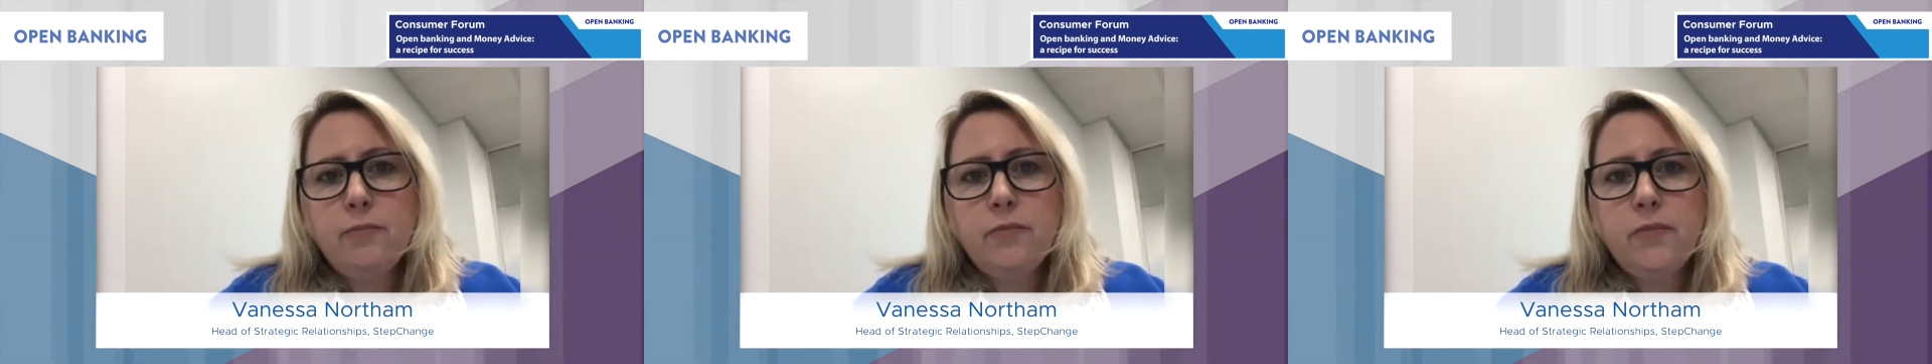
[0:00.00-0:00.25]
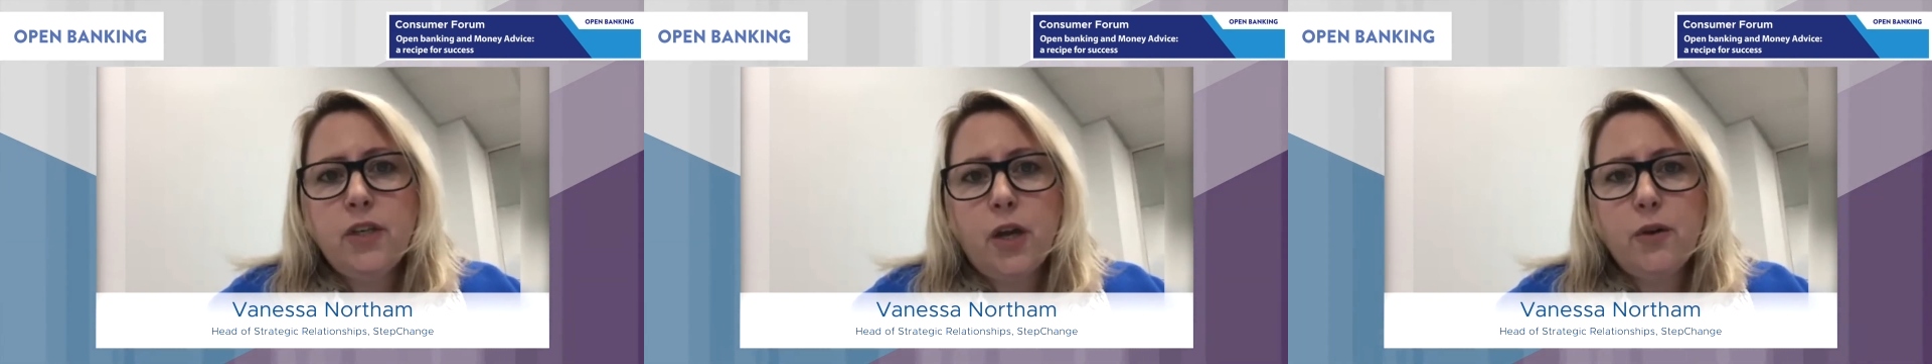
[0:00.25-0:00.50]

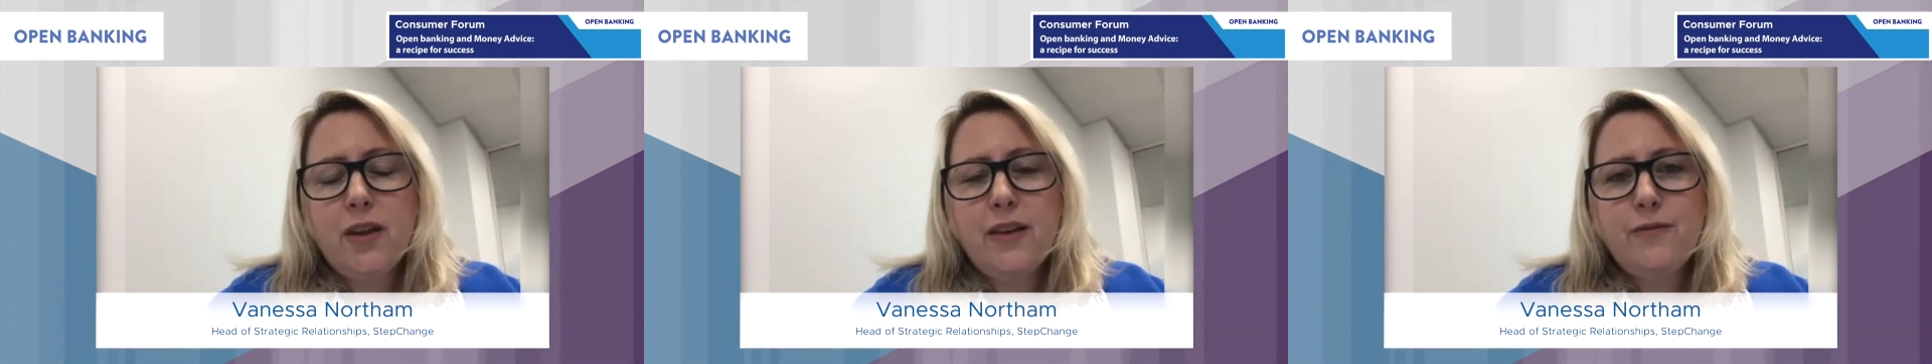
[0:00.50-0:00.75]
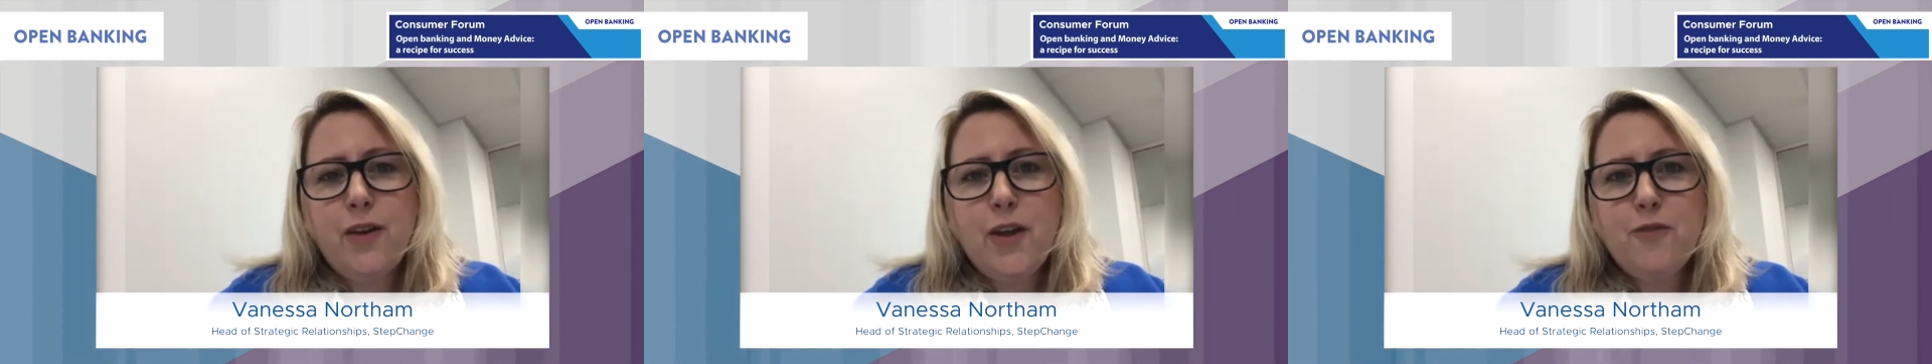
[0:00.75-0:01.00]
you know,
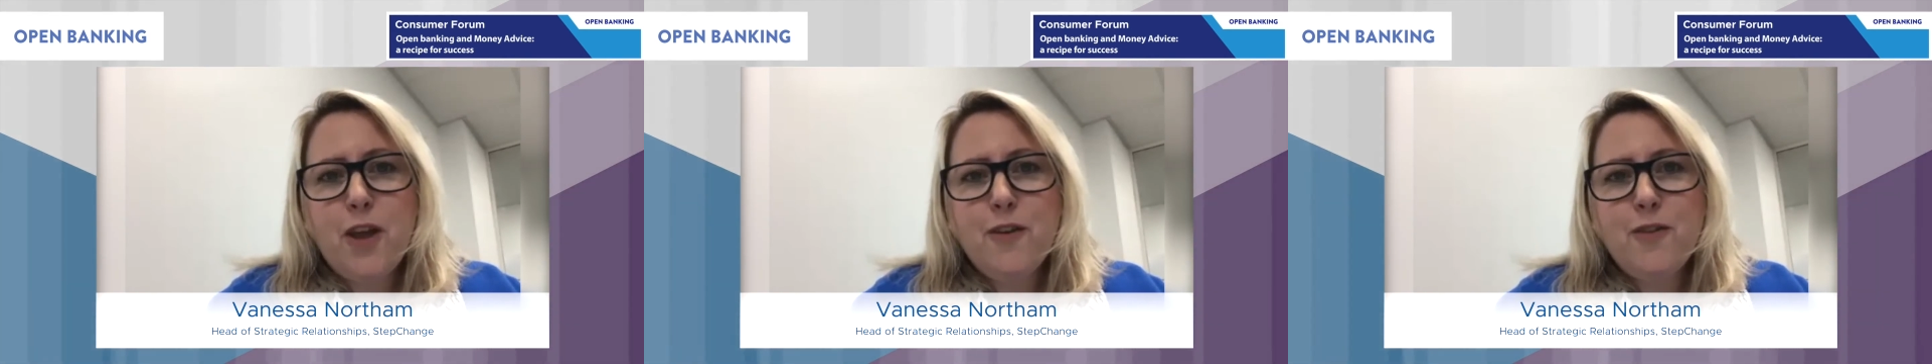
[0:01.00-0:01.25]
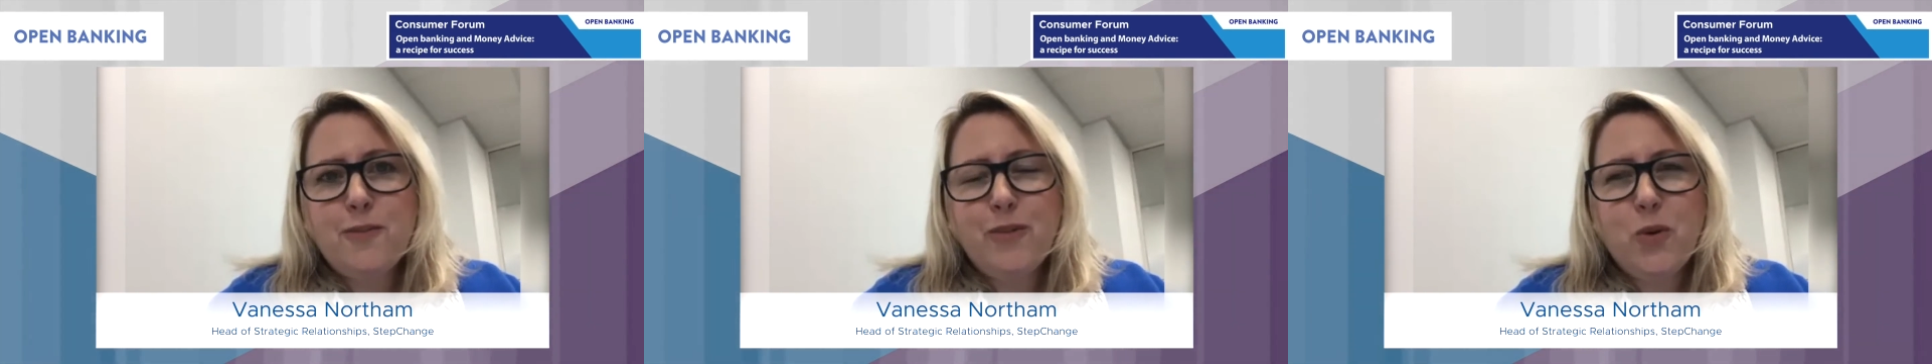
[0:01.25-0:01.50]

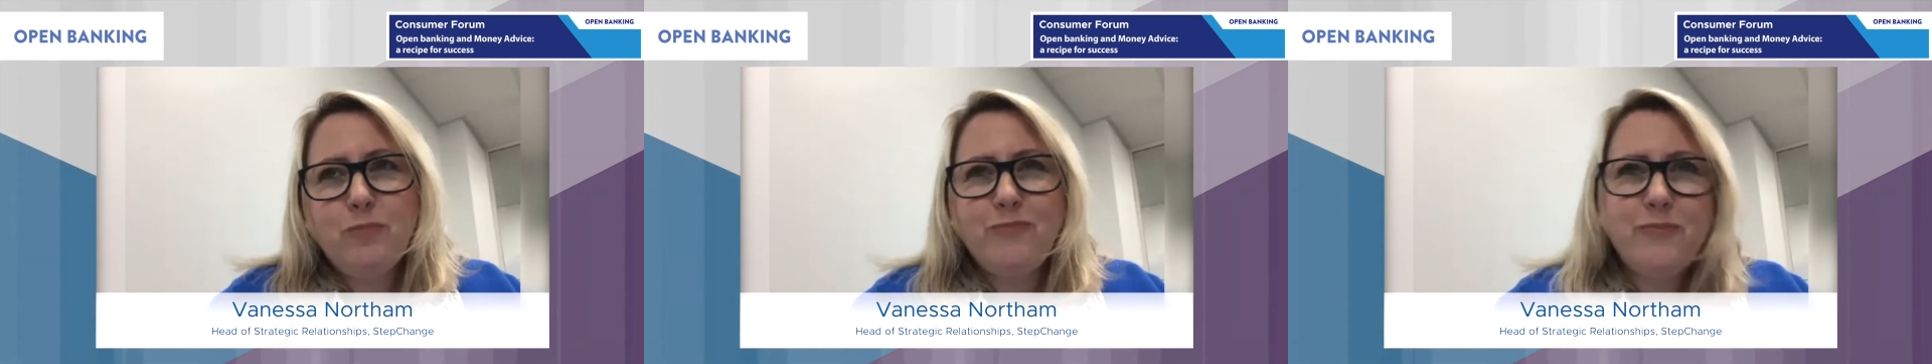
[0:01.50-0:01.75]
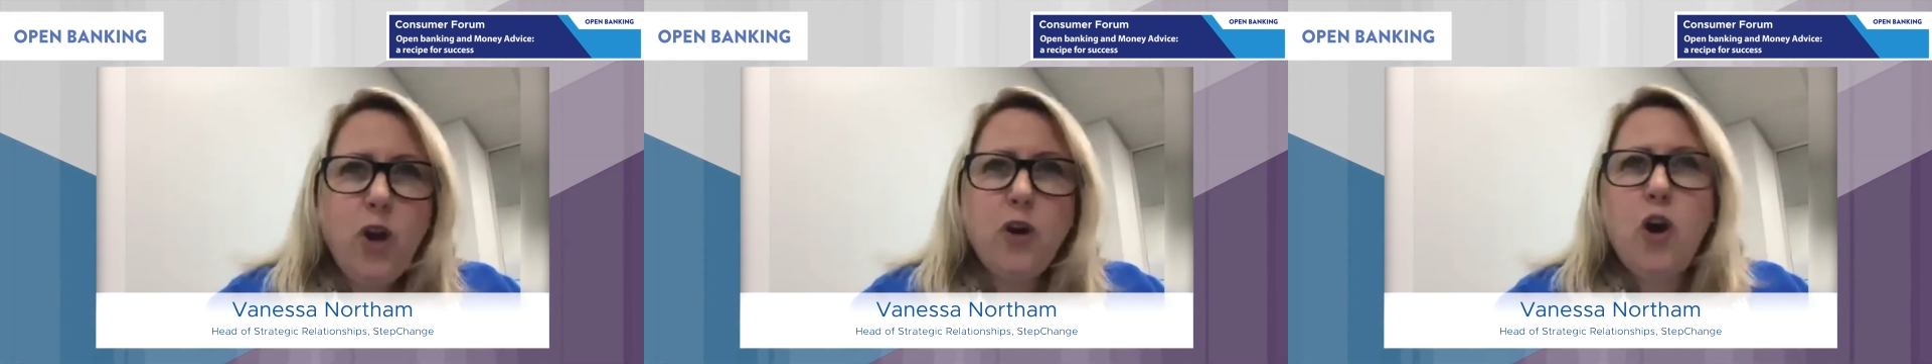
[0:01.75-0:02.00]
if
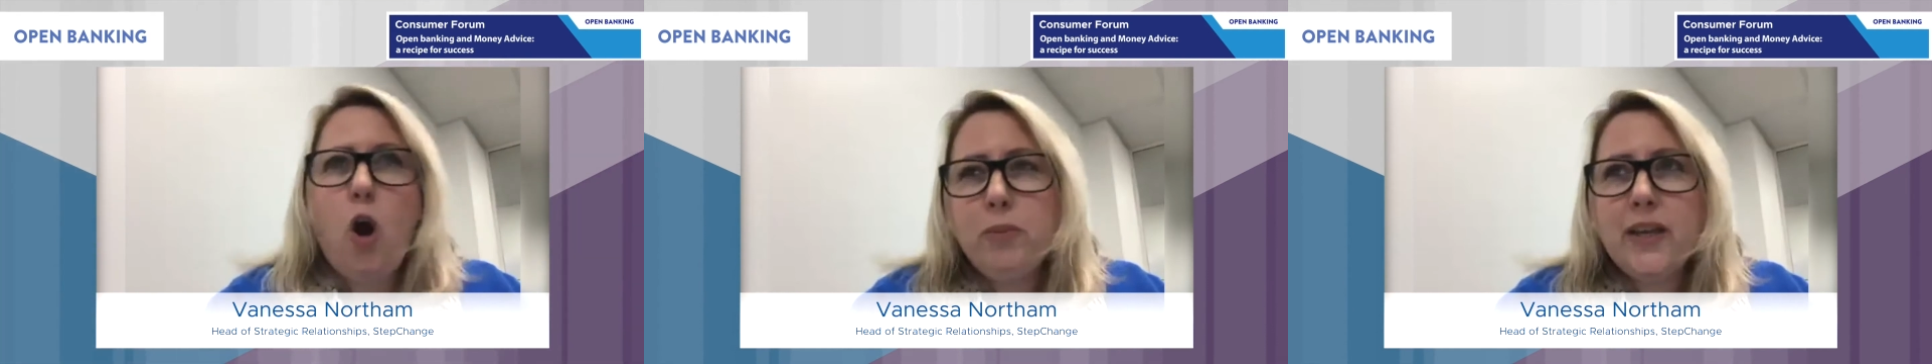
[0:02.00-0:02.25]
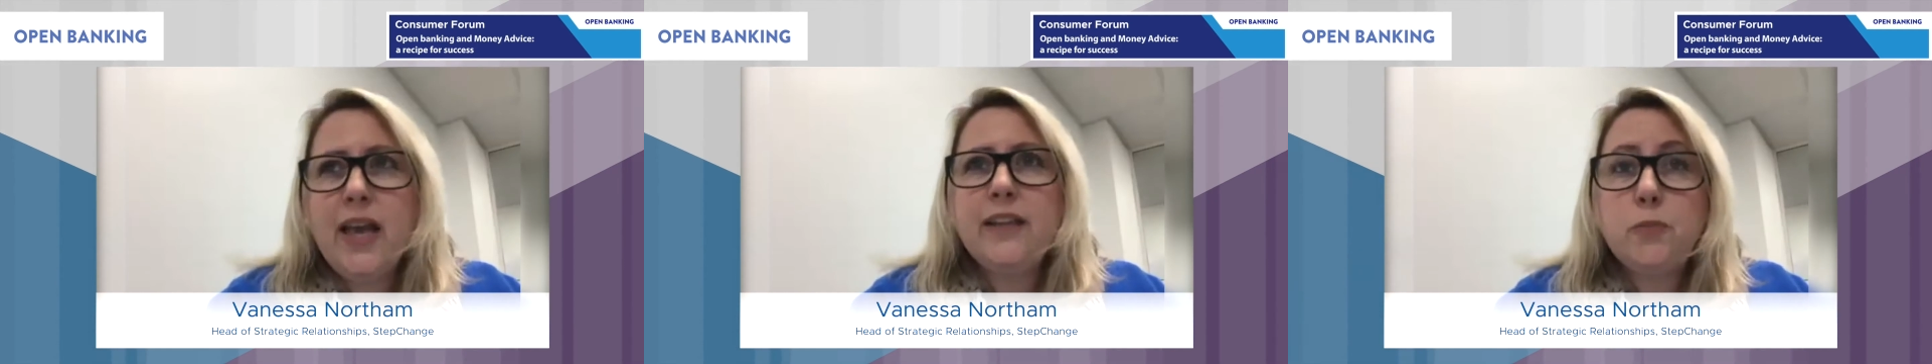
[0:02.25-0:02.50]
not a
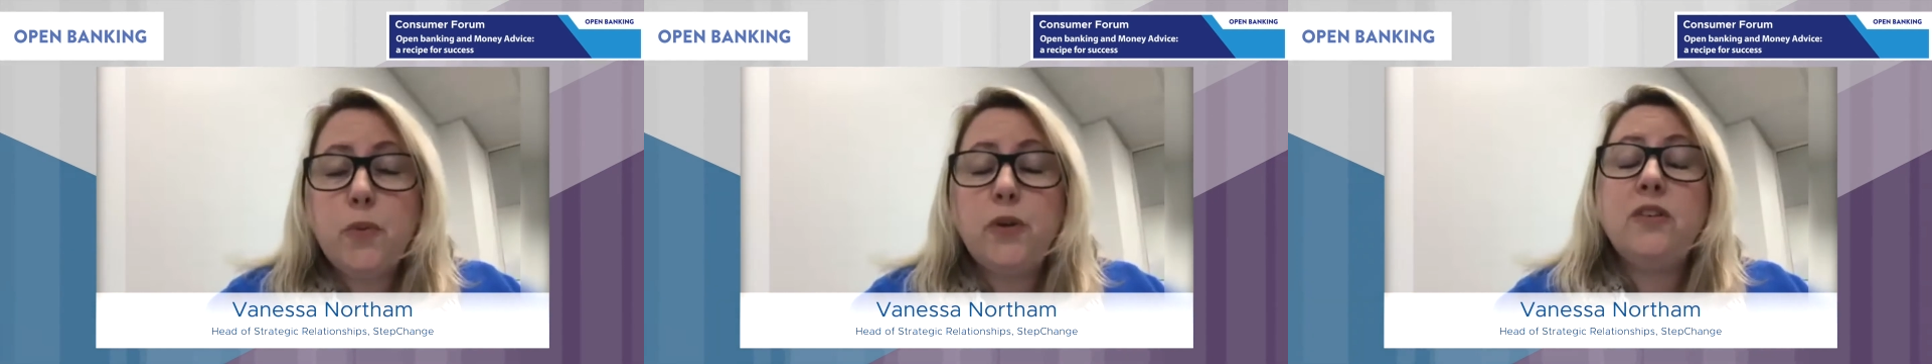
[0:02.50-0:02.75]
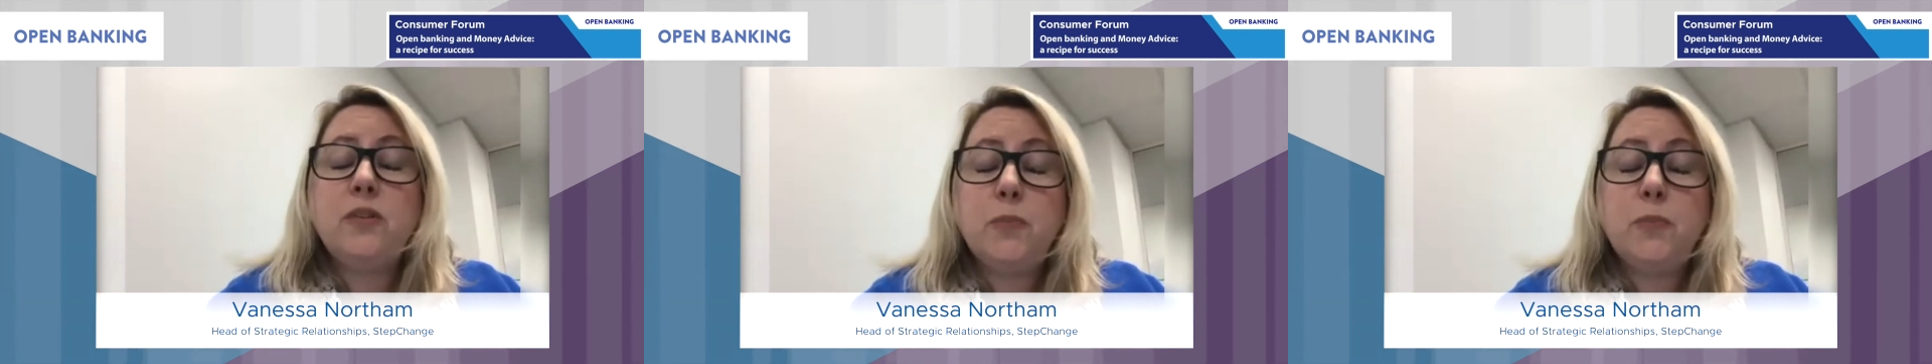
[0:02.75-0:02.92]
complicated process,